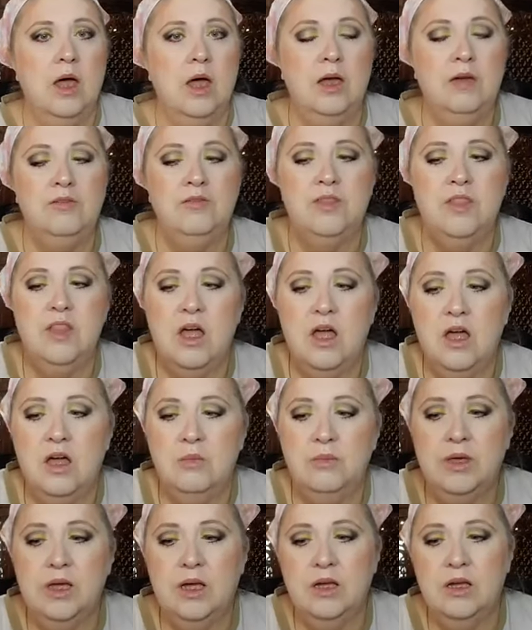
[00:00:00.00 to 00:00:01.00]
I've
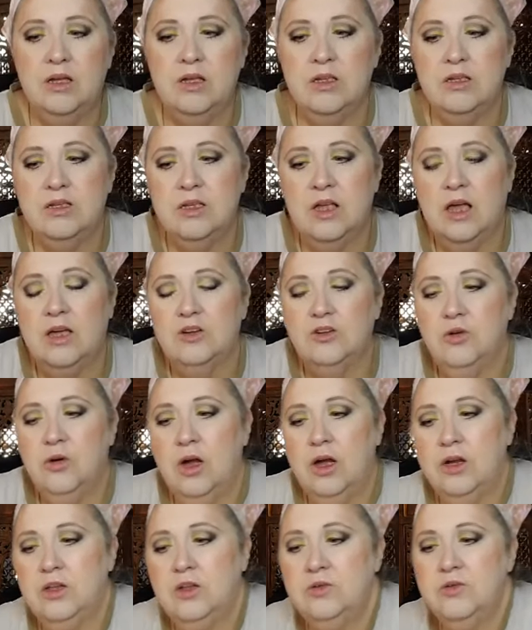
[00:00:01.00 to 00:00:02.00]
not, because I
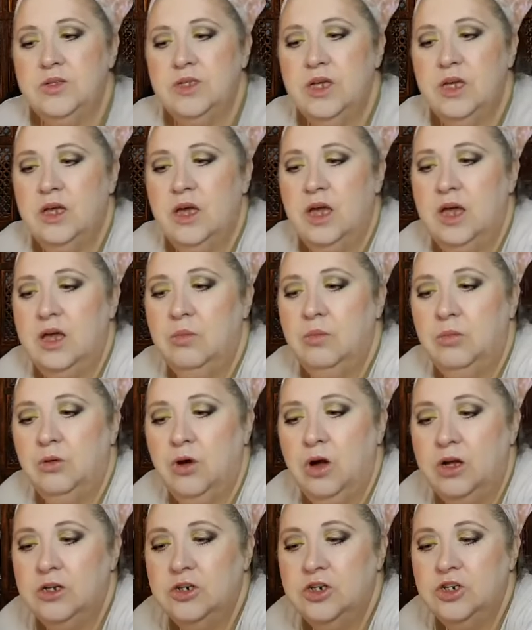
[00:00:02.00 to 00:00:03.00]
tried using a
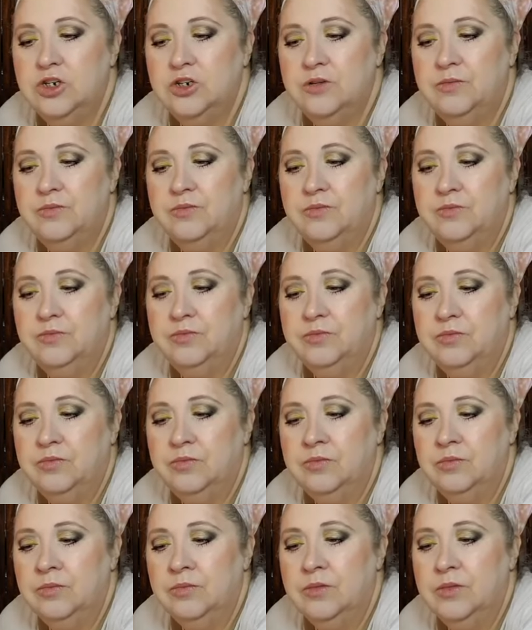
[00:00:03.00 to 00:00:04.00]
brush
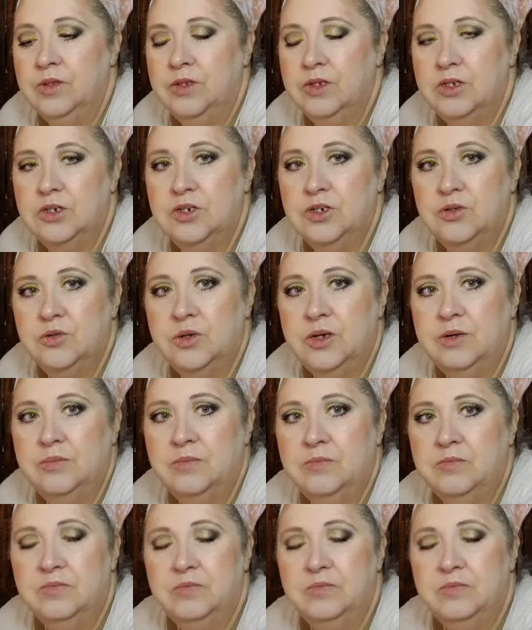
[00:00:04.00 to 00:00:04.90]
to do it,